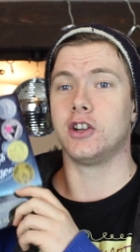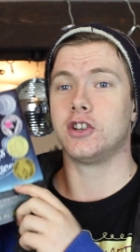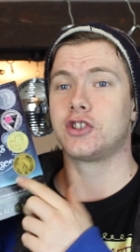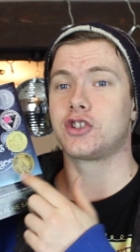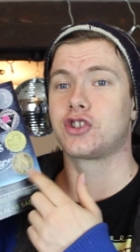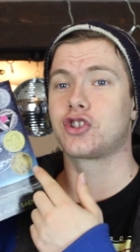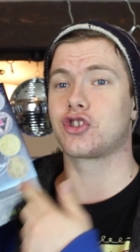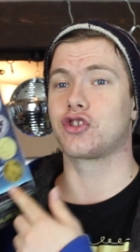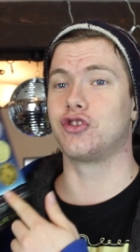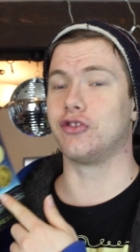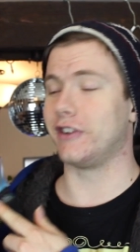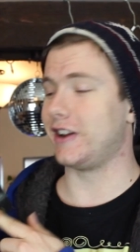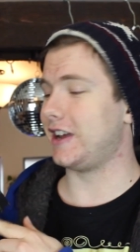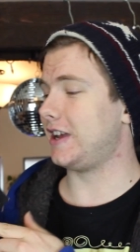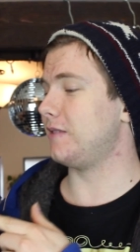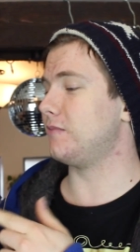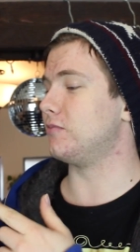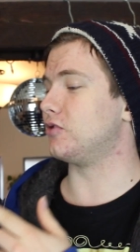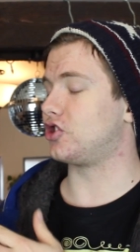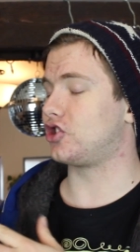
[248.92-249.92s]

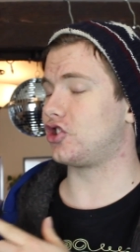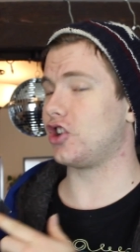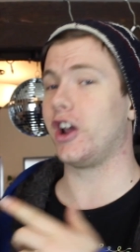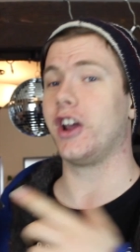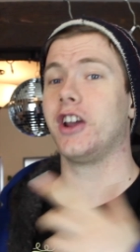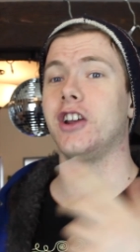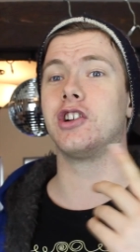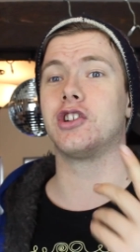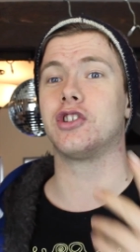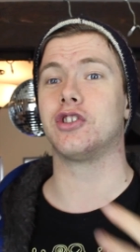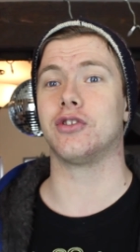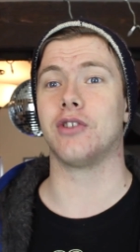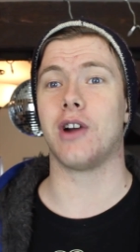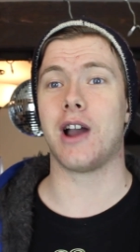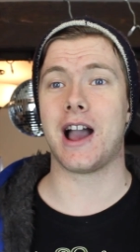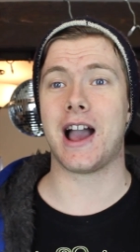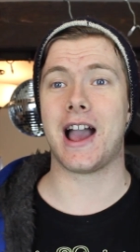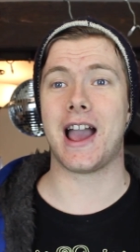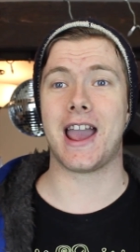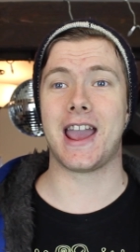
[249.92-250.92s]
scream, shout,
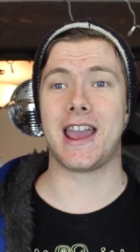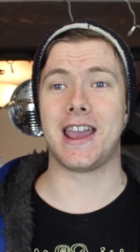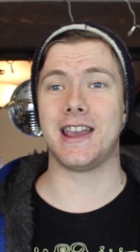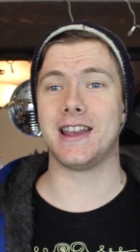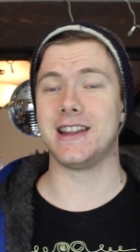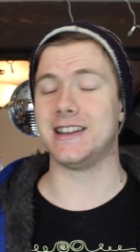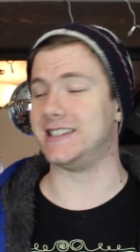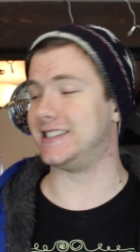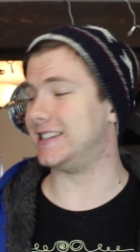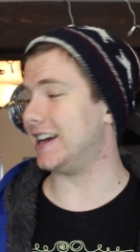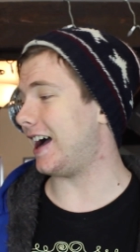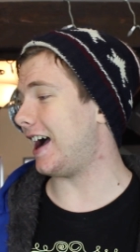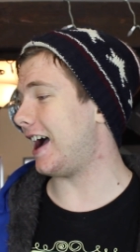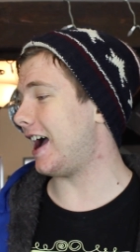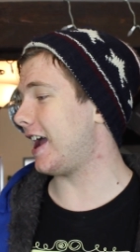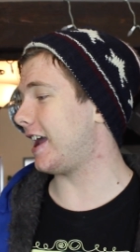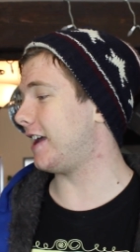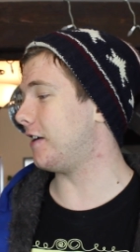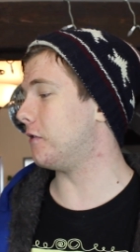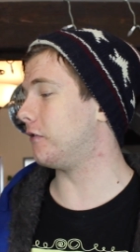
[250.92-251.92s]
cry,
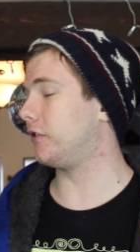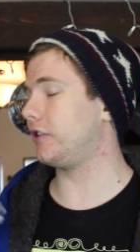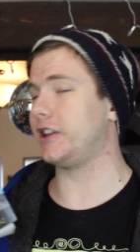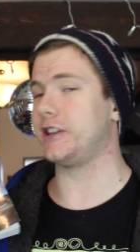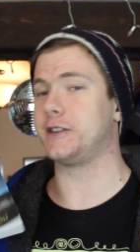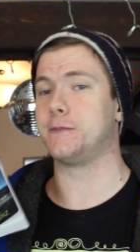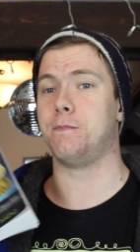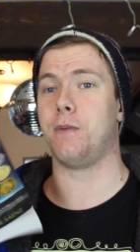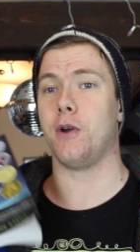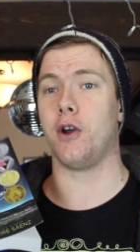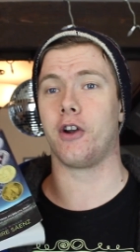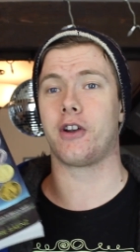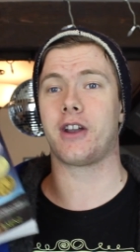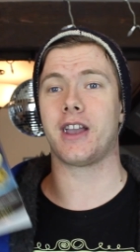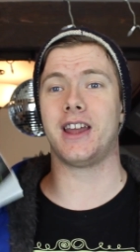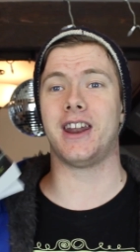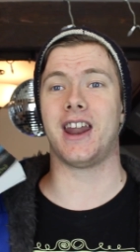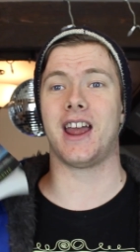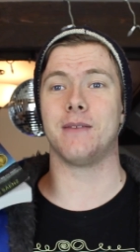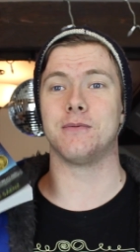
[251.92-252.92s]
die over this book
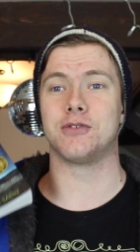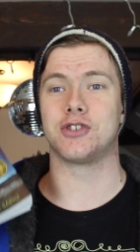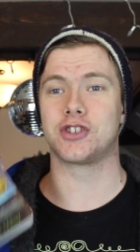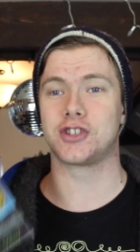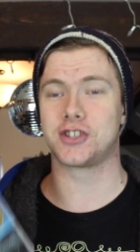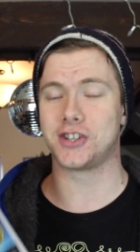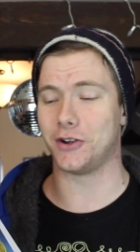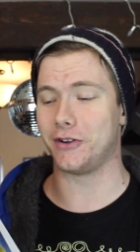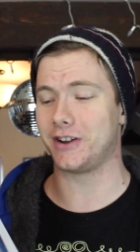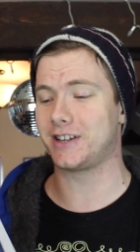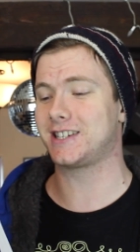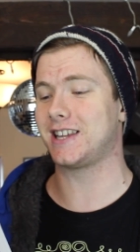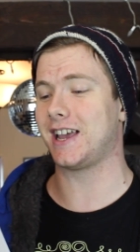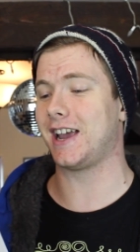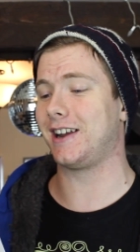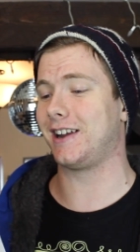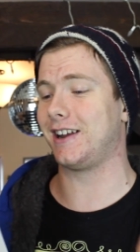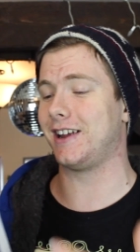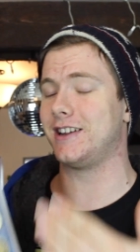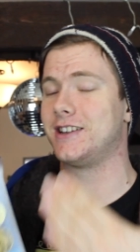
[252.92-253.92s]
and I'm so
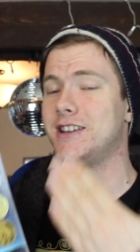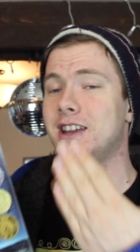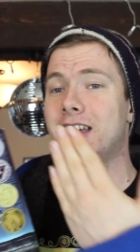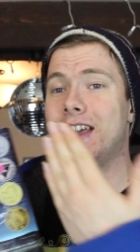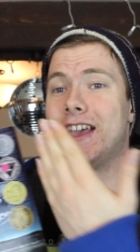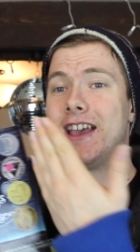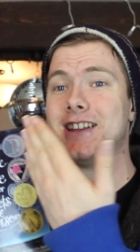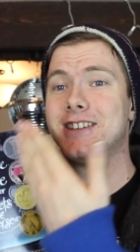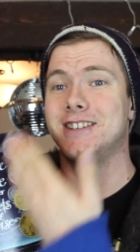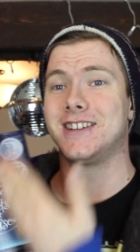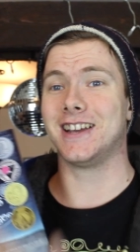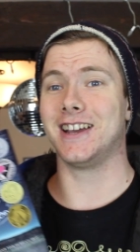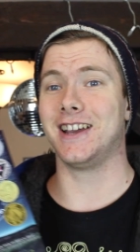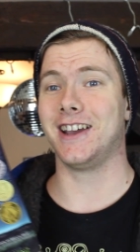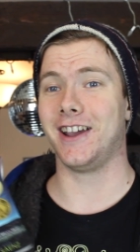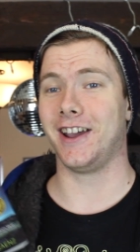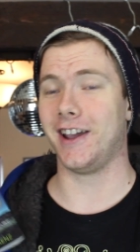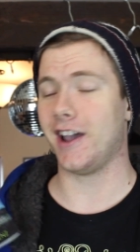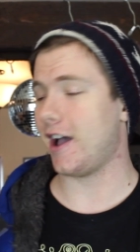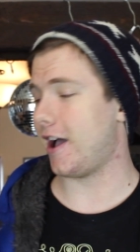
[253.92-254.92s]
excited
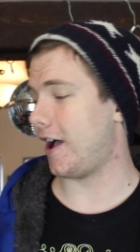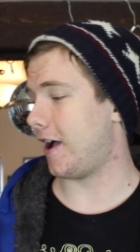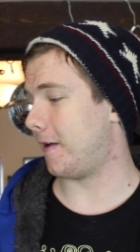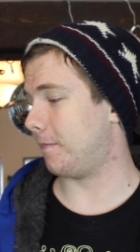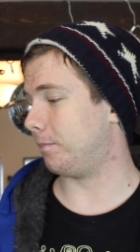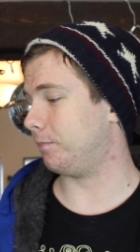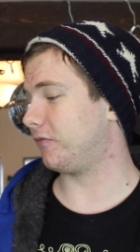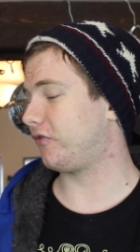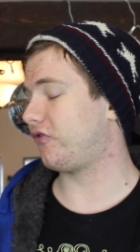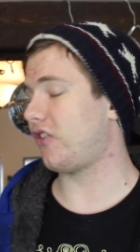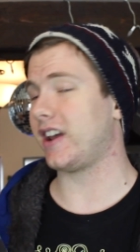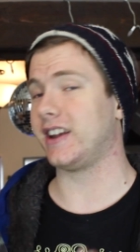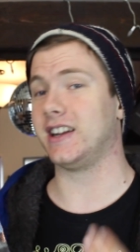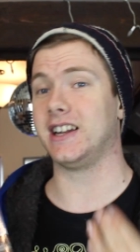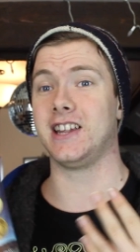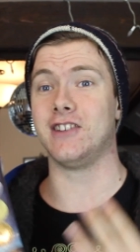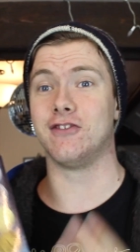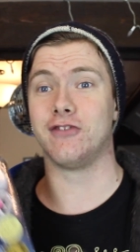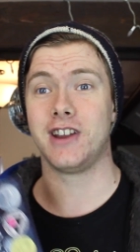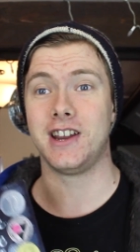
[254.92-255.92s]
to um,
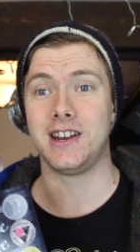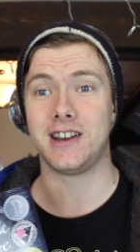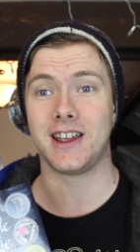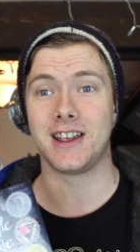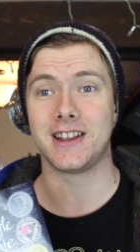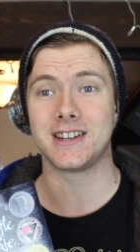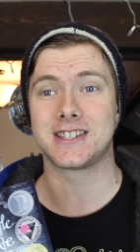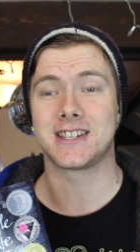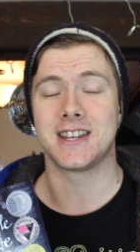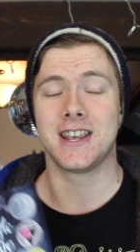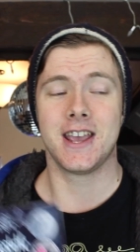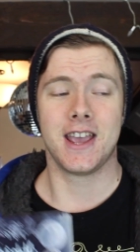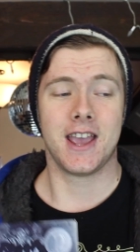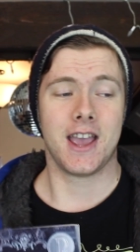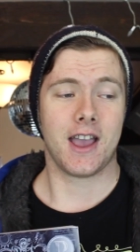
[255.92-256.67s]
finally read it.